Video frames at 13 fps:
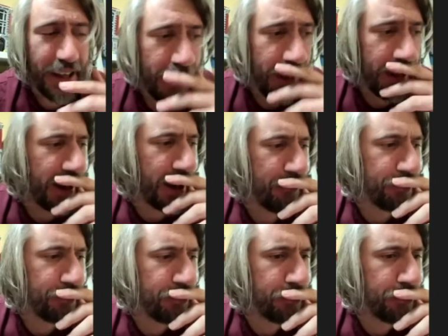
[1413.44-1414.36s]

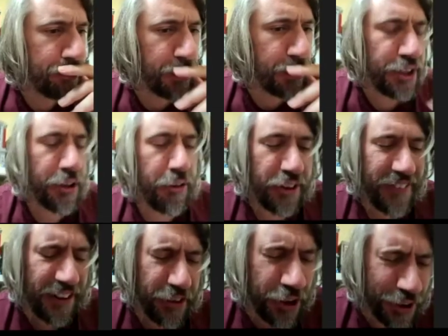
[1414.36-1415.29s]
Um, but you know the,
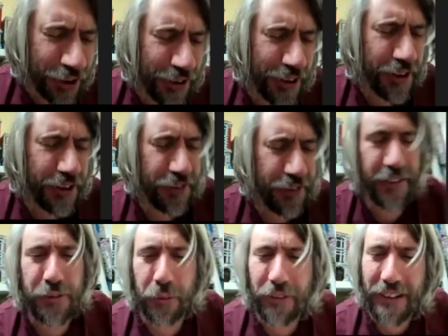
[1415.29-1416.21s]
the colors and
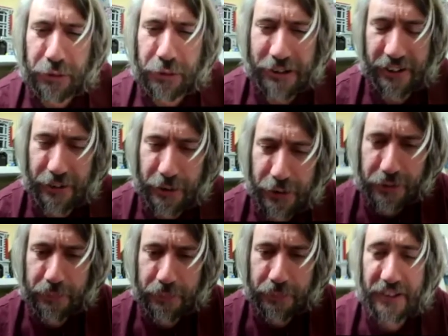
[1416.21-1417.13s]
there's all the little
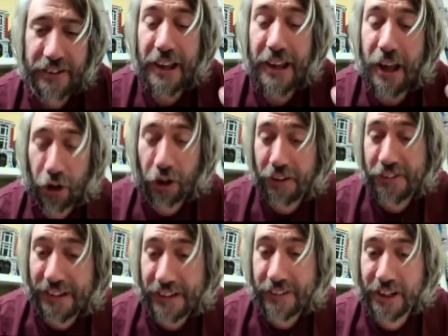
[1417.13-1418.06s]
translucent pieces, and
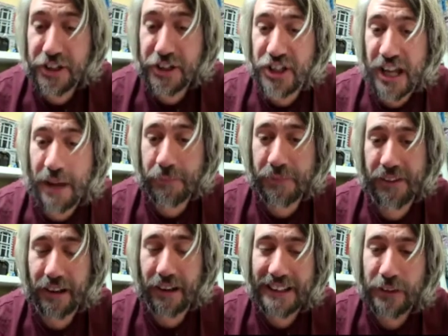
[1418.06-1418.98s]
honestly, it's like gems. They're
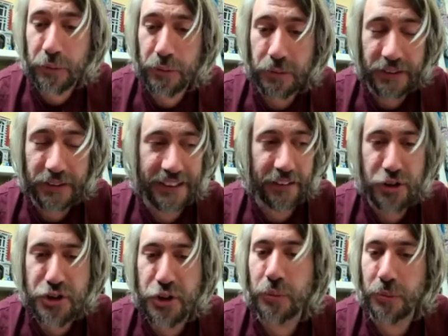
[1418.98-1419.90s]
like little little
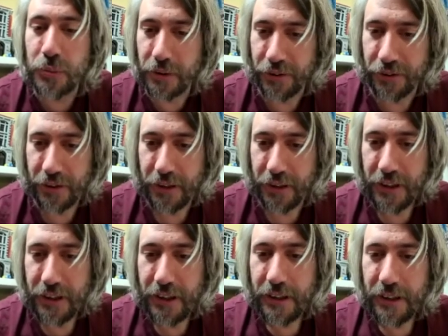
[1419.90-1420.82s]
jewels,
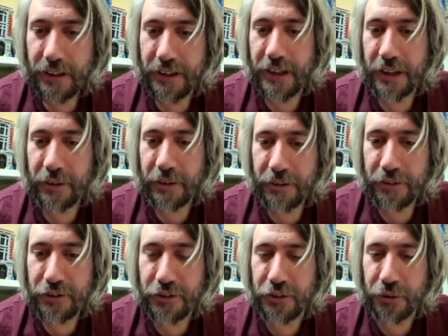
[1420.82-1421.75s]
mm-hmm. you know,
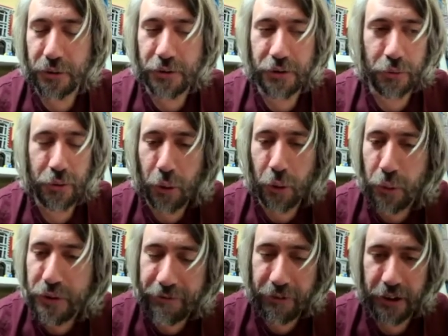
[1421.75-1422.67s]
just all, all, all
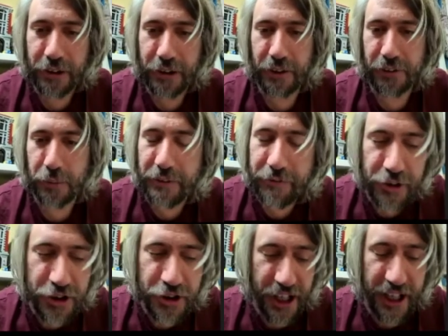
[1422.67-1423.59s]
different colors, all
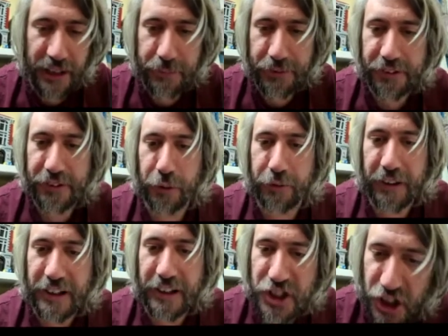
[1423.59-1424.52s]
different shapes, all
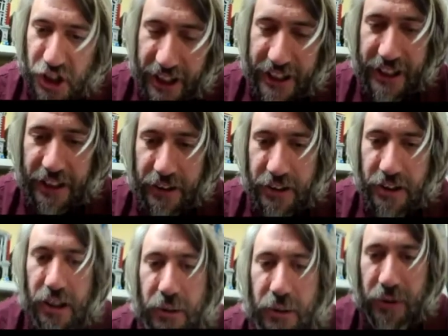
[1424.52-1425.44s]
very shiny and
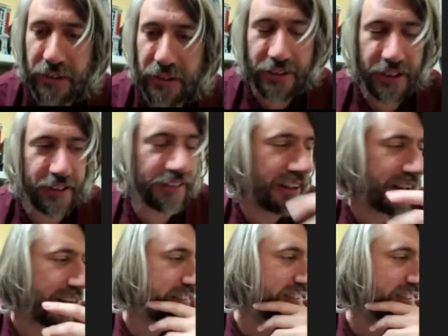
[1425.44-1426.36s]
new and
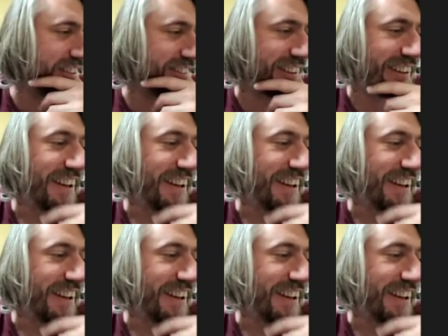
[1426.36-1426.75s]
exciting.